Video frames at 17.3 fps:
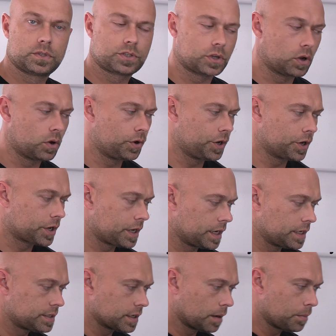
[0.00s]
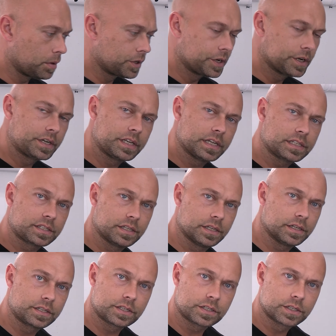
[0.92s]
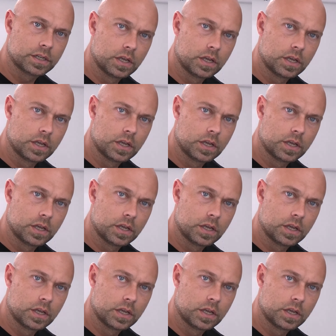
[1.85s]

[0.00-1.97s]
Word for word: So you're going to double your distance